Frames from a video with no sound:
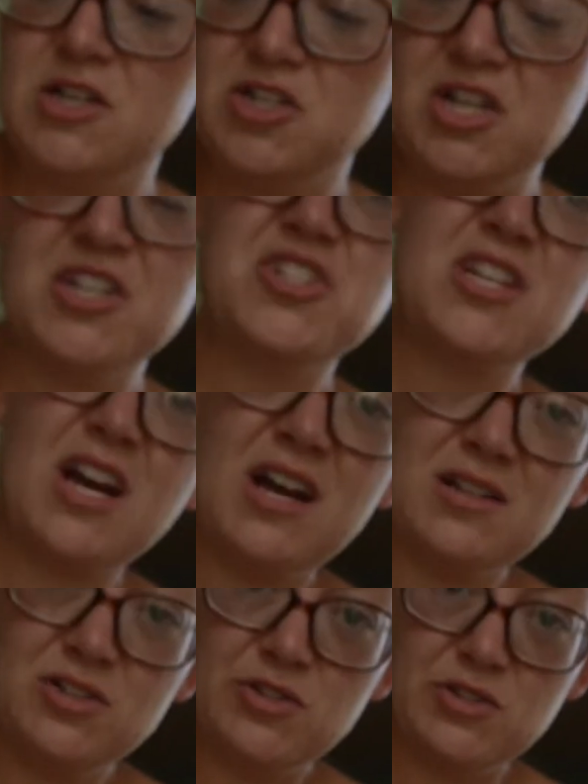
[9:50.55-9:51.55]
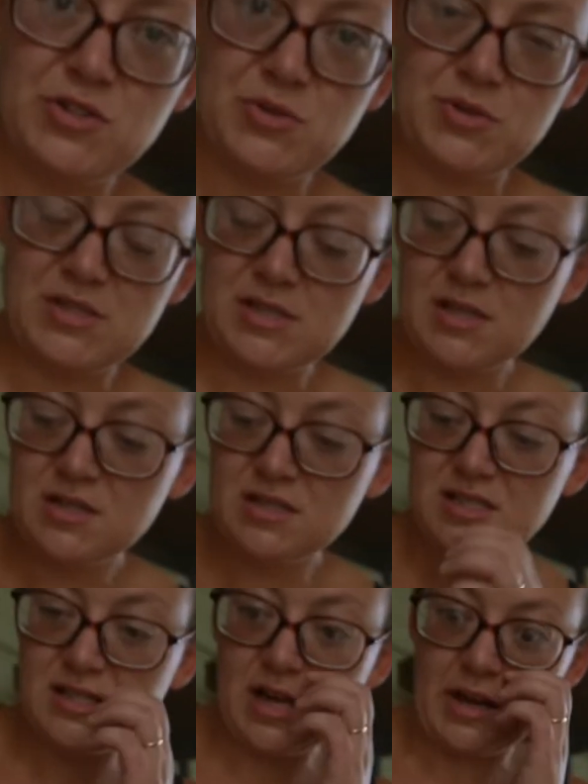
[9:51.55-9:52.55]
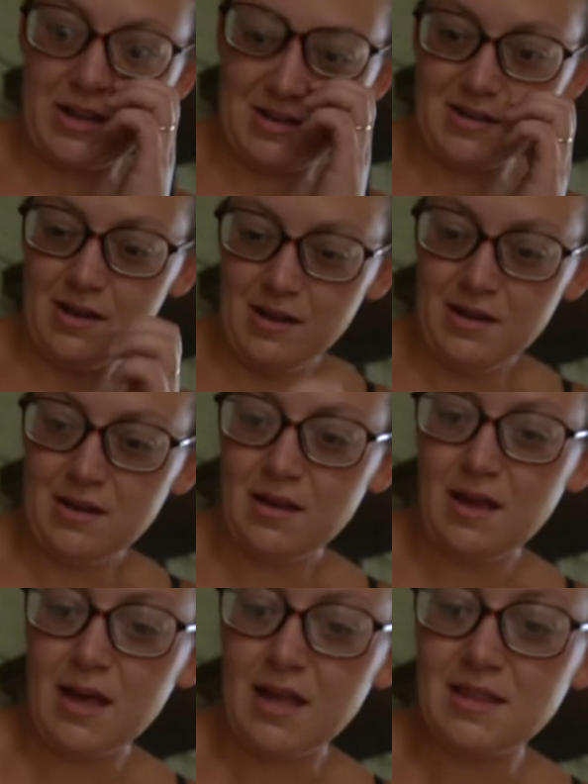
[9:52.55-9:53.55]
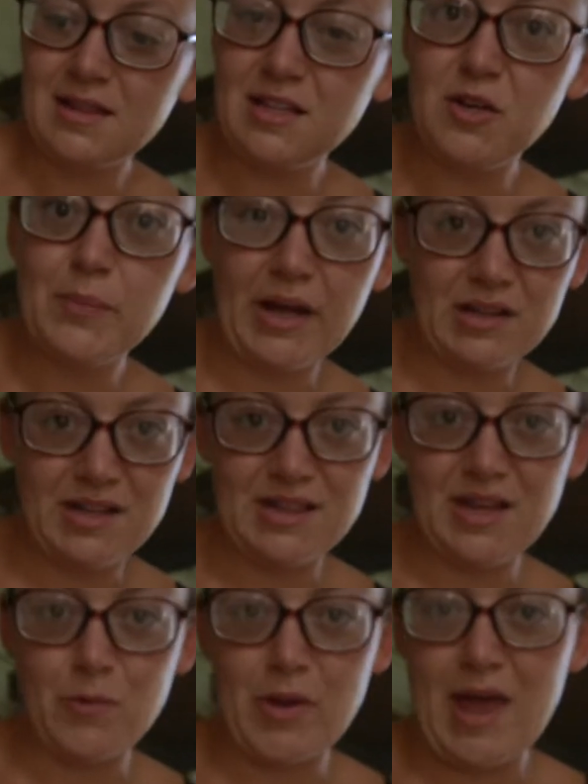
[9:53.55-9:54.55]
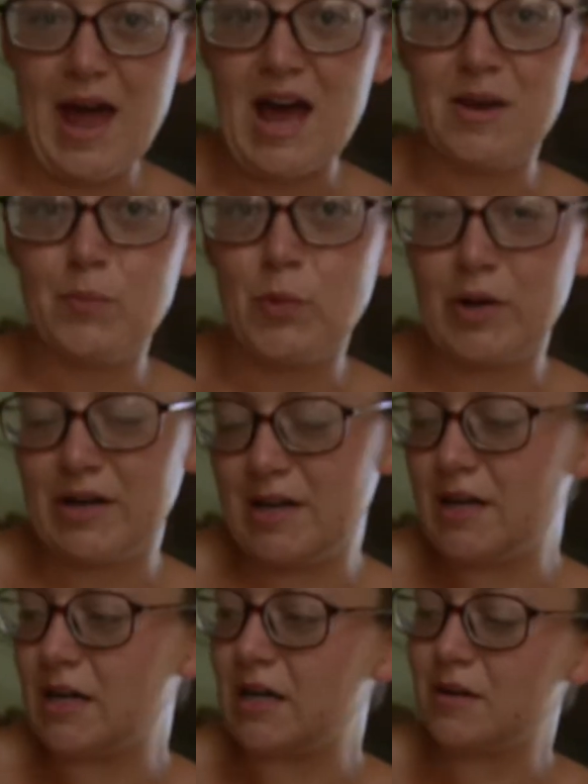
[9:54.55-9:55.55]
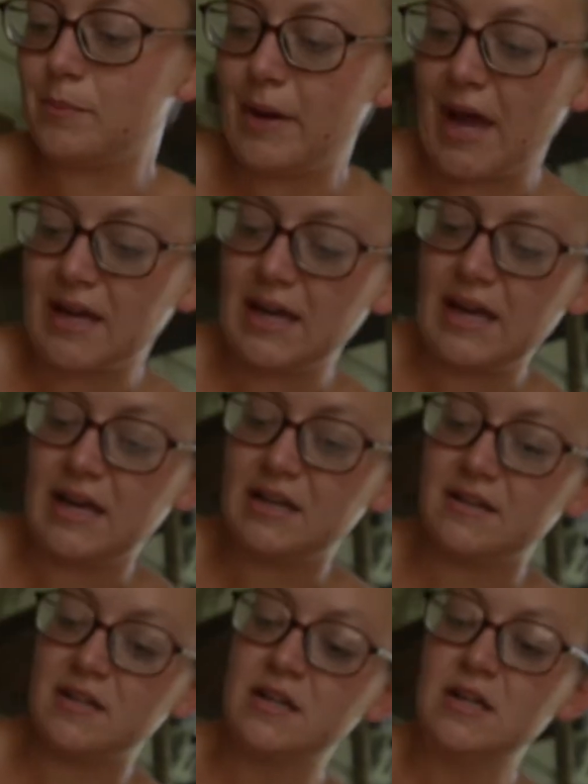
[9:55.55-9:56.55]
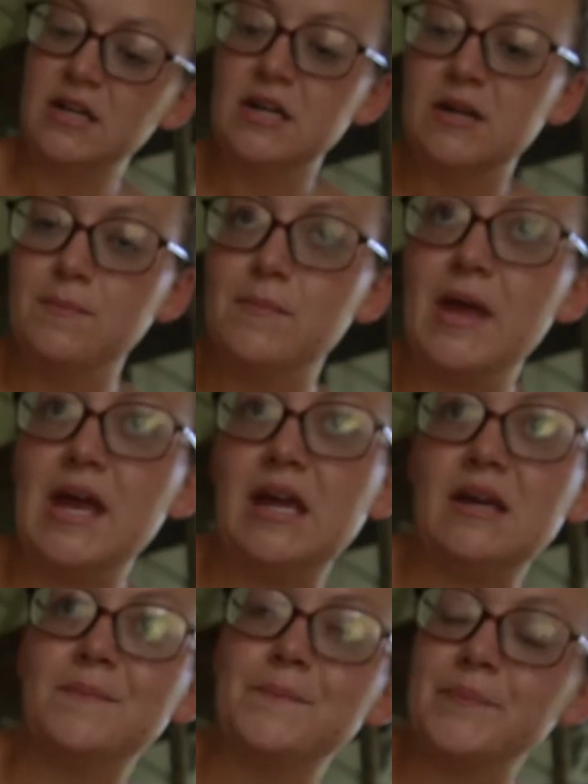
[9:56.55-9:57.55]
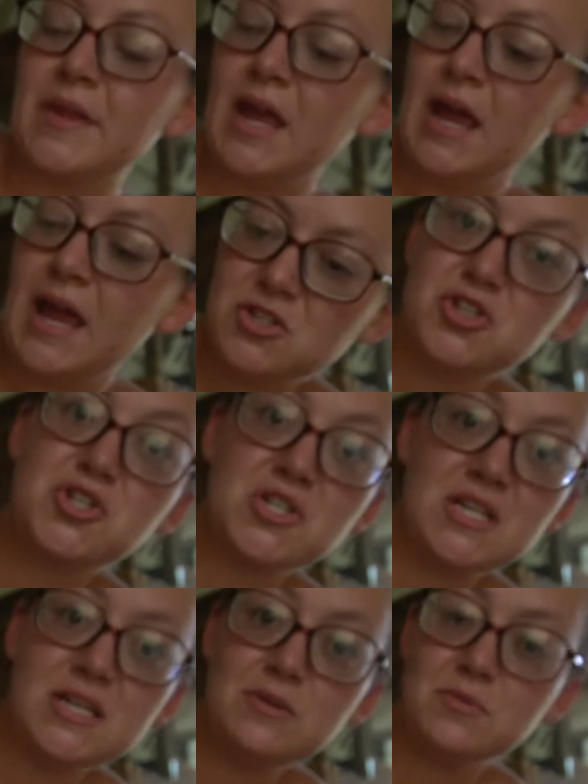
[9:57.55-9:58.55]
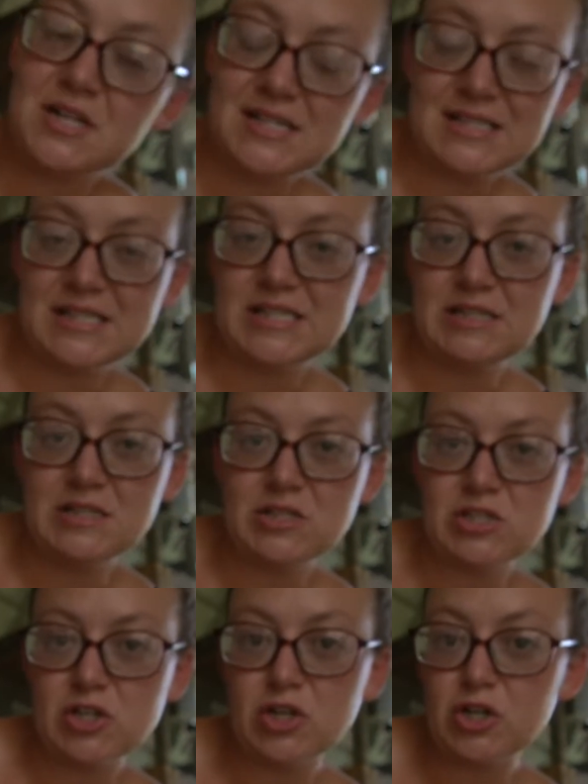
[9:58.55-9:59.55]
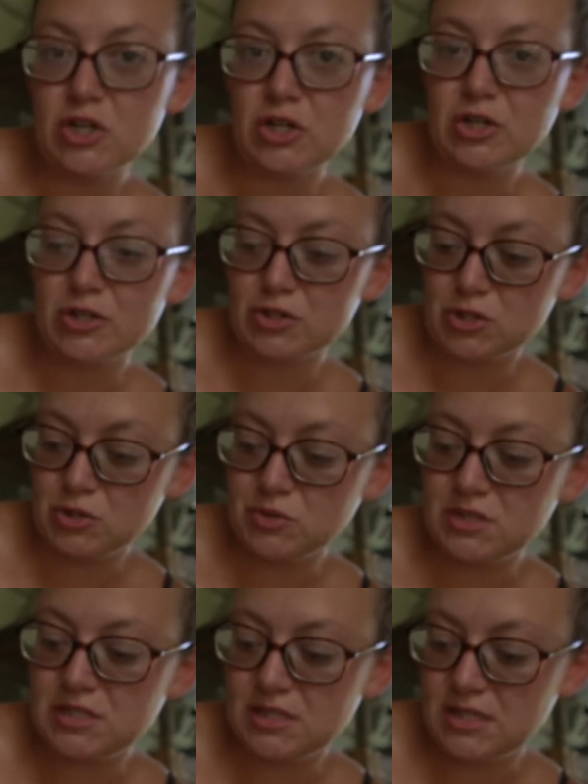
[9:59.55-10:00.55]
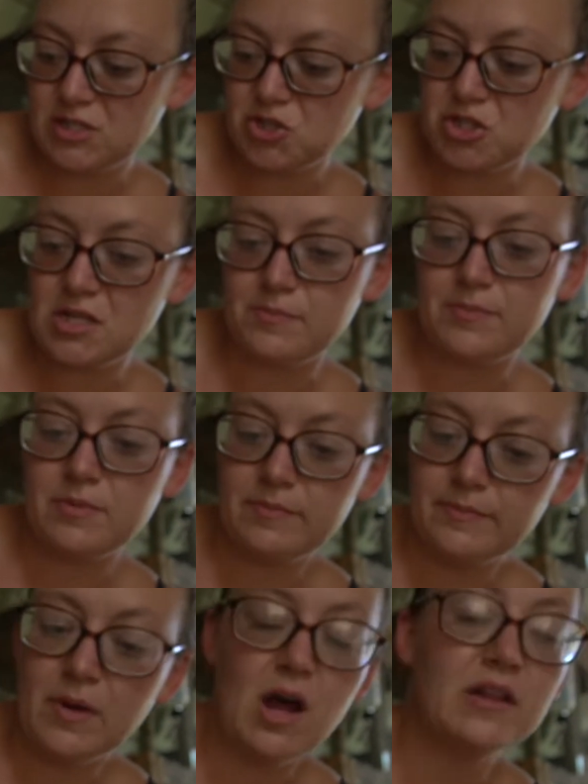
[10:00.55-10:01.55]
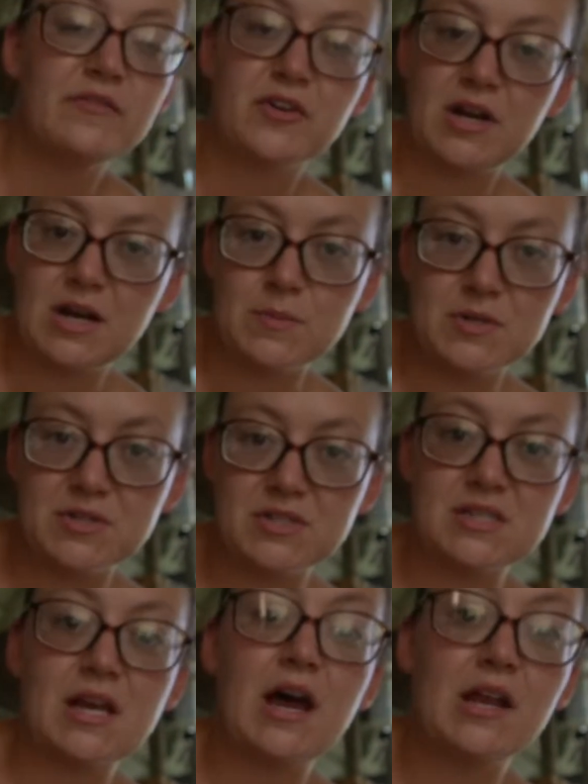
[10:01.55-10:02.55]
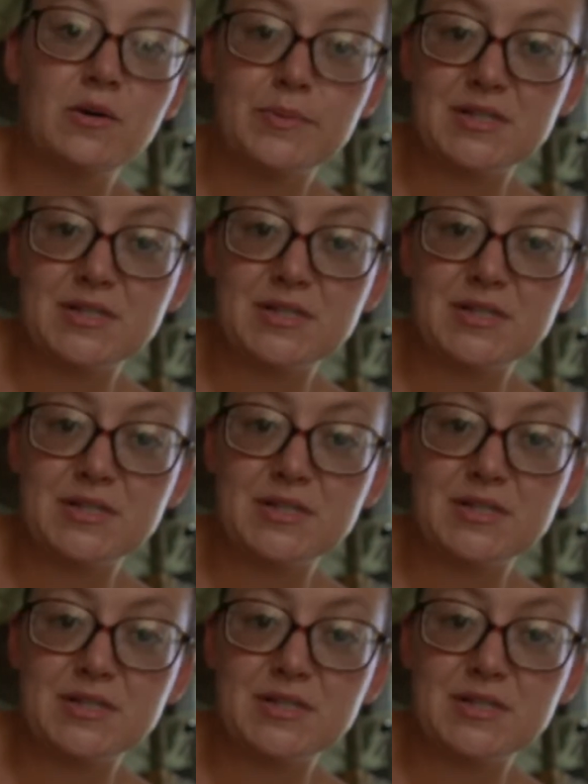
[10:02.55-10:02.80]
She actually got Lulu's son the little duckling that we had born here back in May. She raises her goats and sheep, all of her animals, 100%